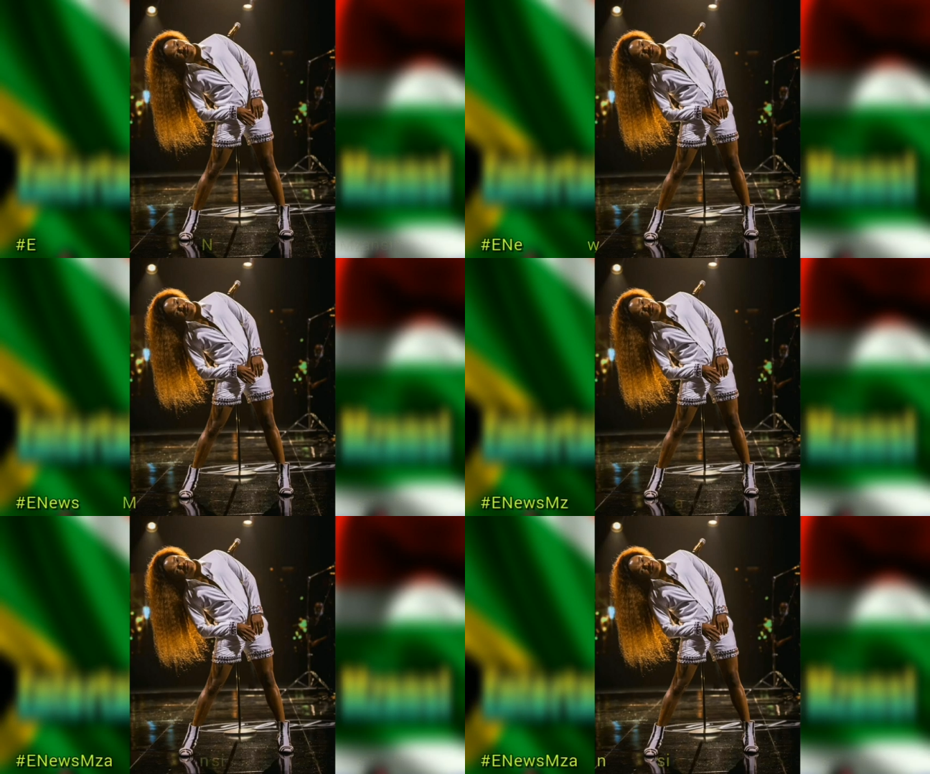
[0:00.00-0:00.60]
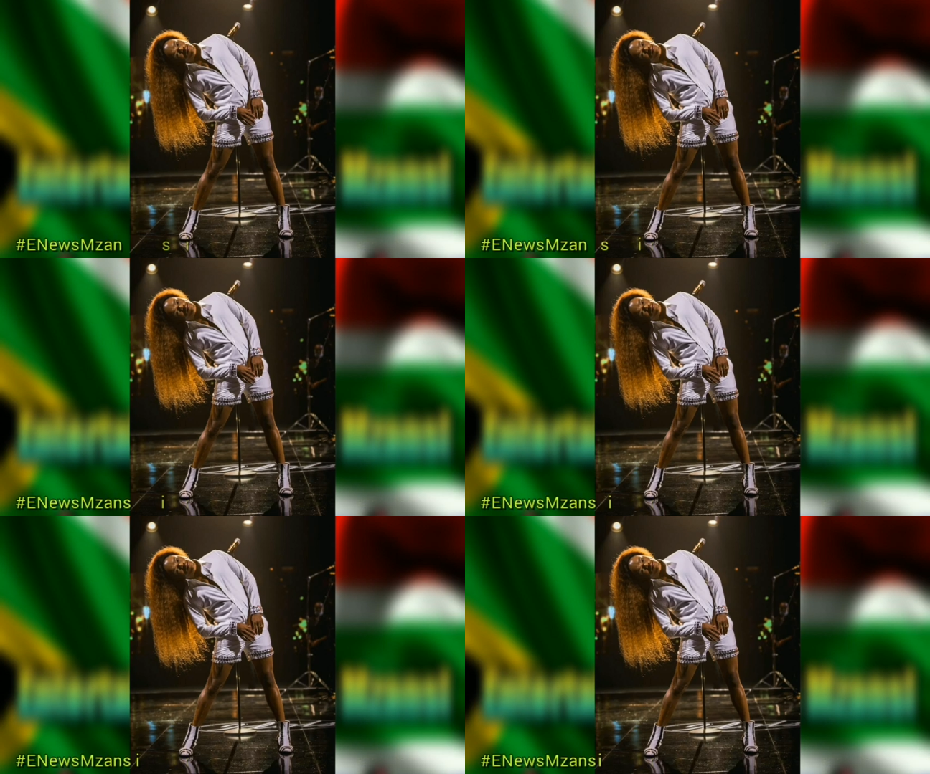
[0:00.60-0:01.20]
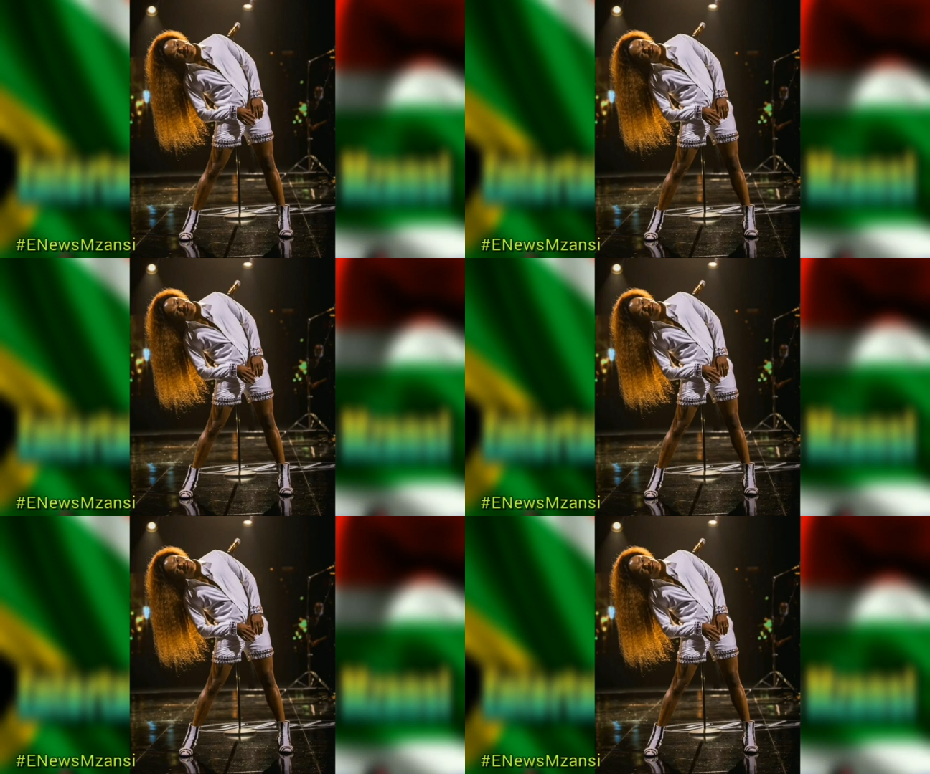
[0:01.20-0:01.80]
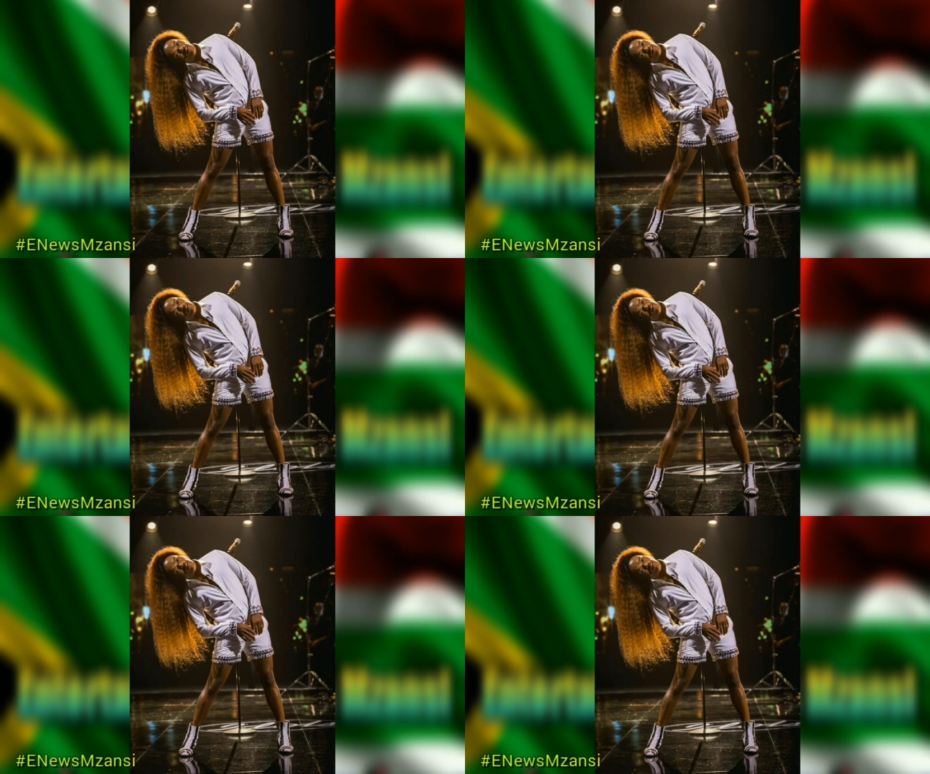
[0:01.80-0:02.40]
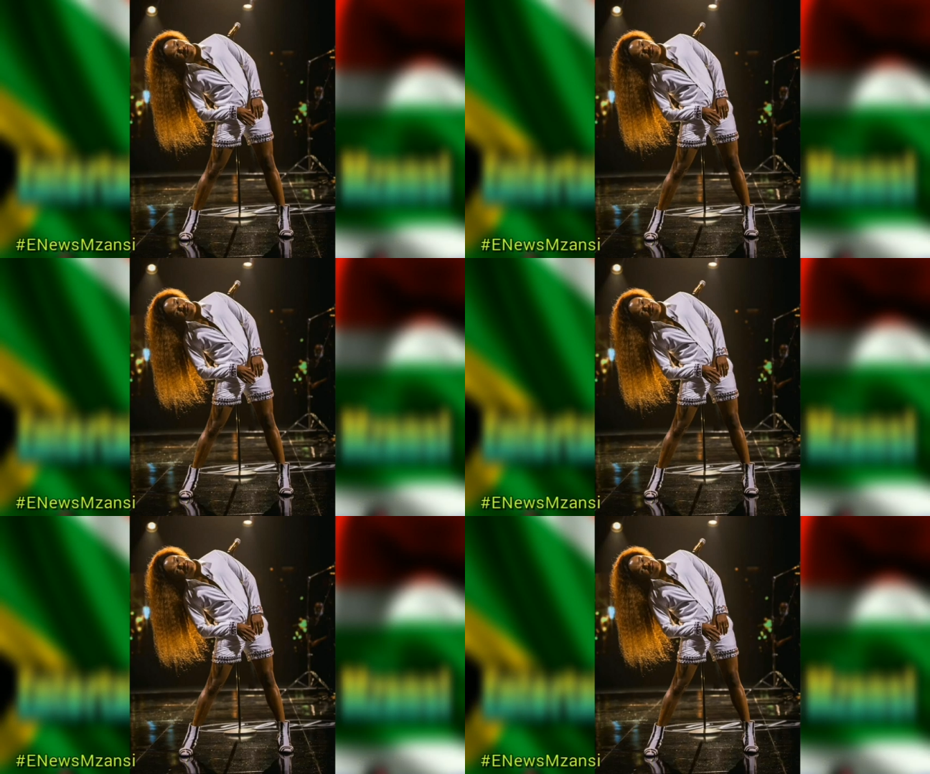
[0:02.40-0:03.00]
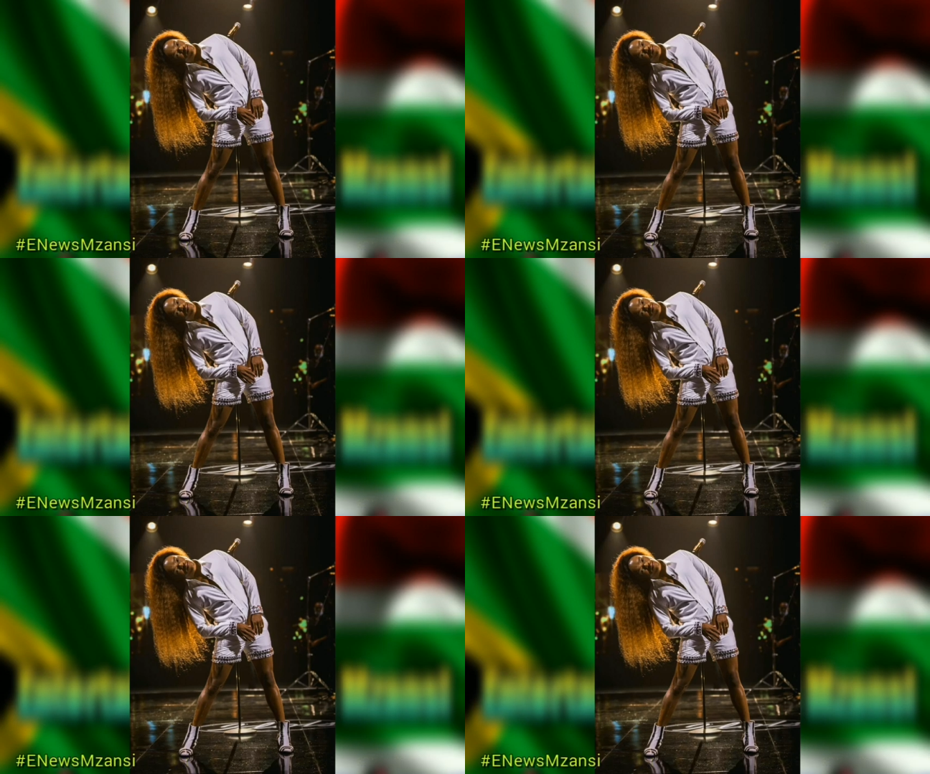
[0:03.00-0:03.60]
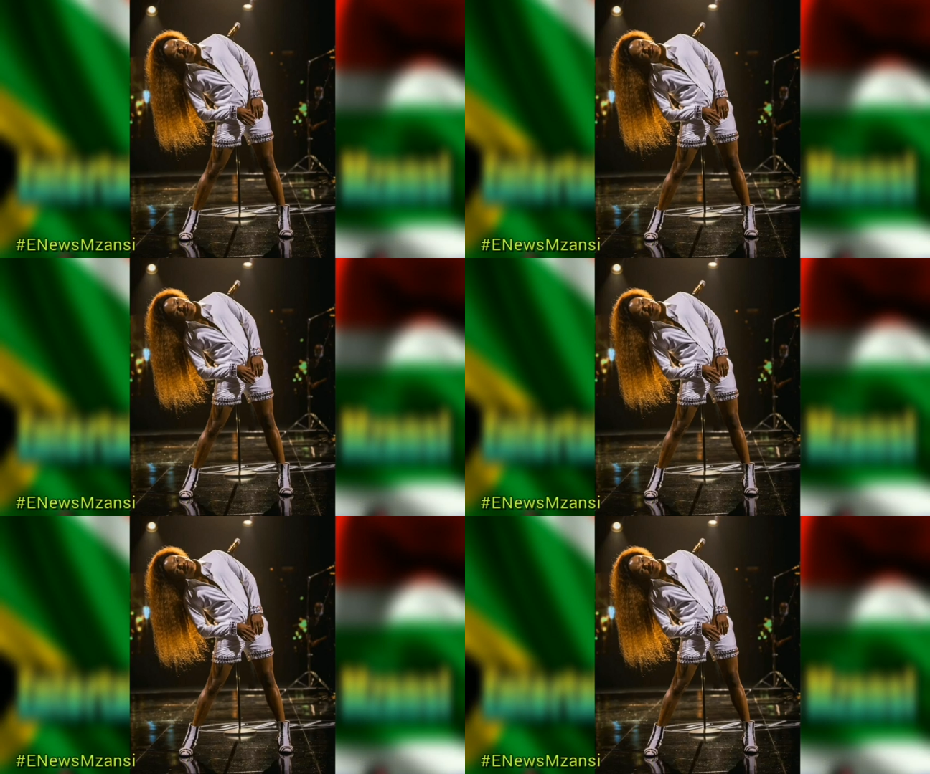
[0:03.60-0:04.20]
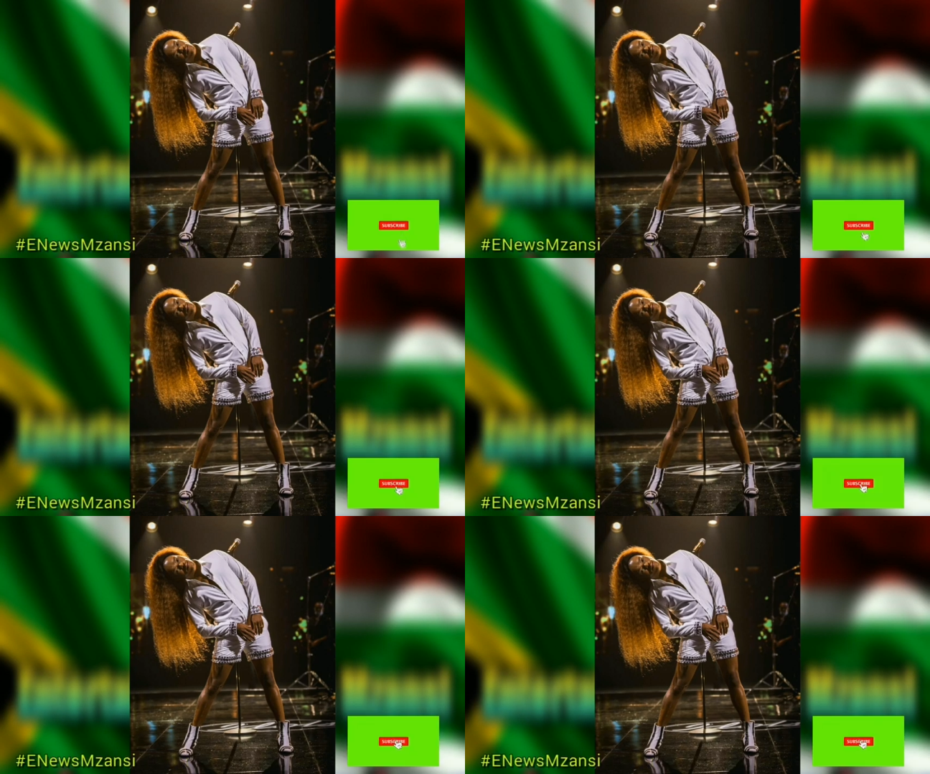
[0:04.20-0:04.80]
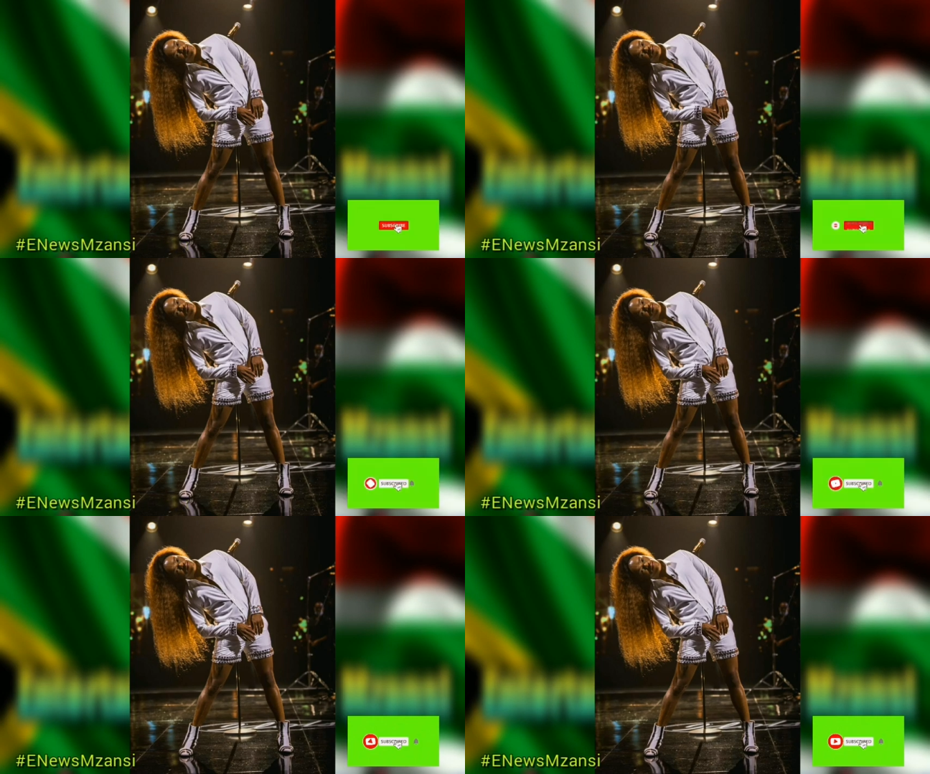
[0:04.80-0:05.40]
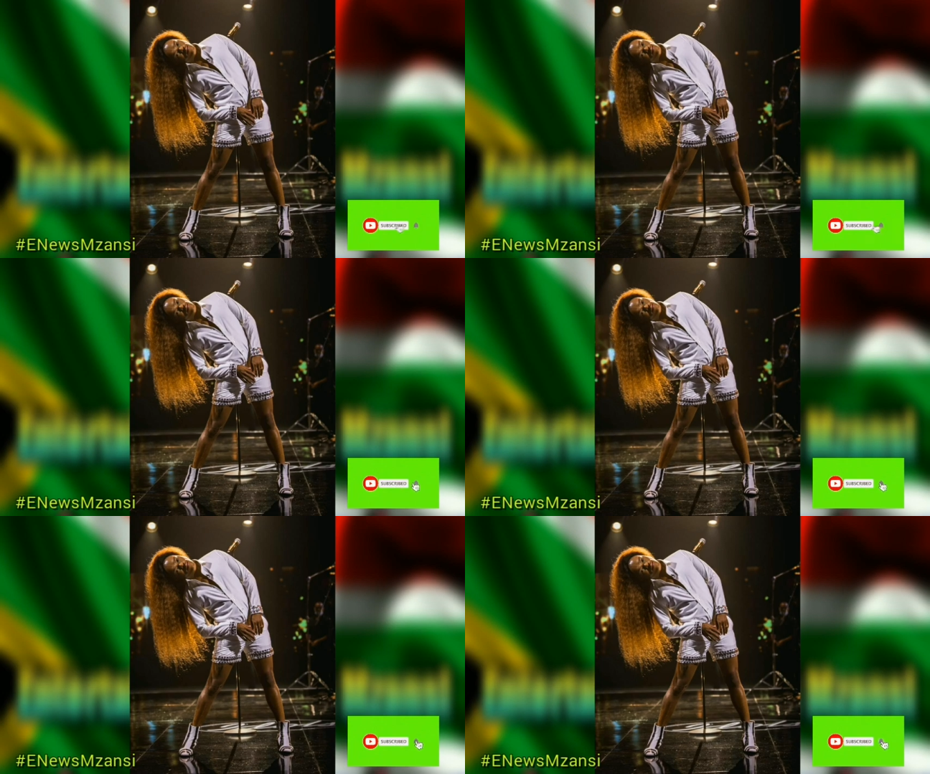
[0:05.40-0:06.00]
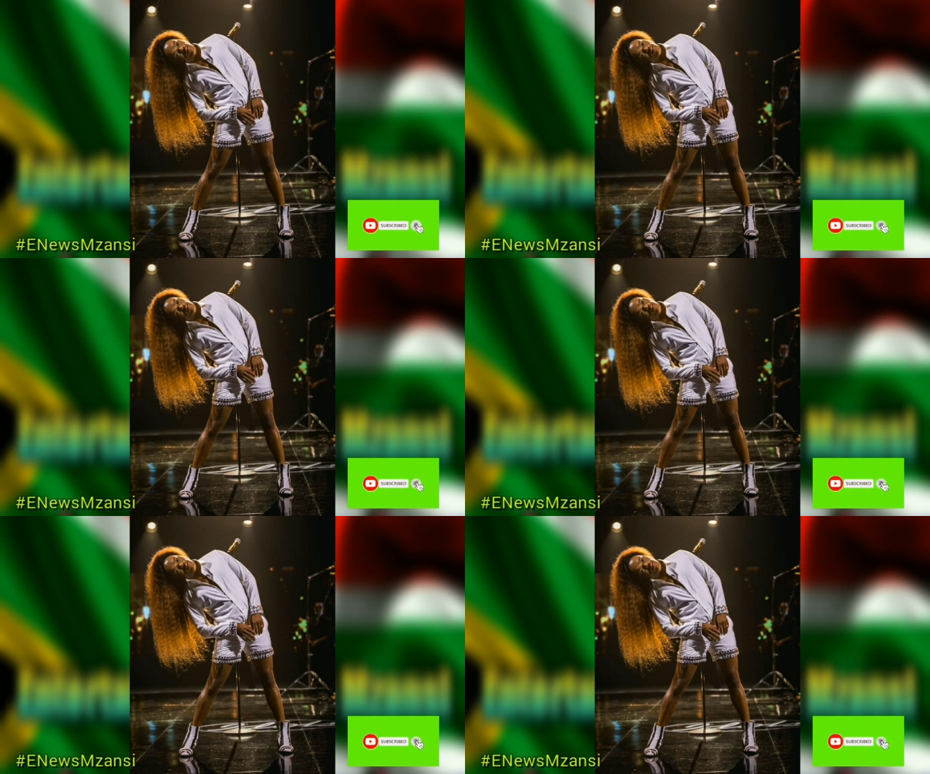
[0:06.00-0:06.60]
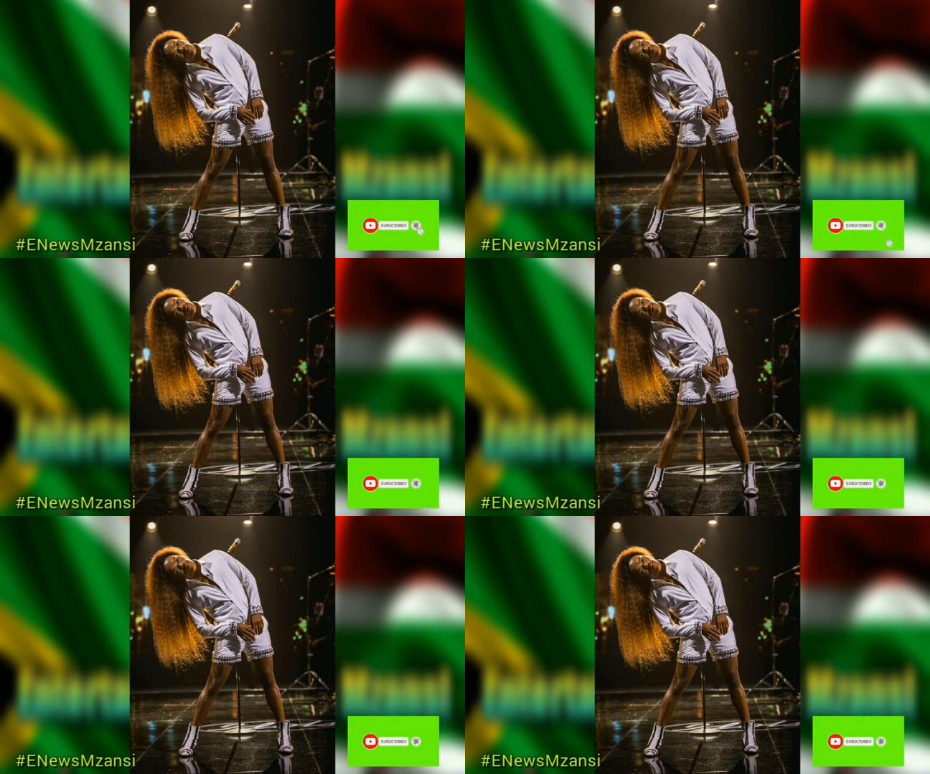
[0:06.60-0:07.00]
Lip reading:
Nobody's mouth can be seen.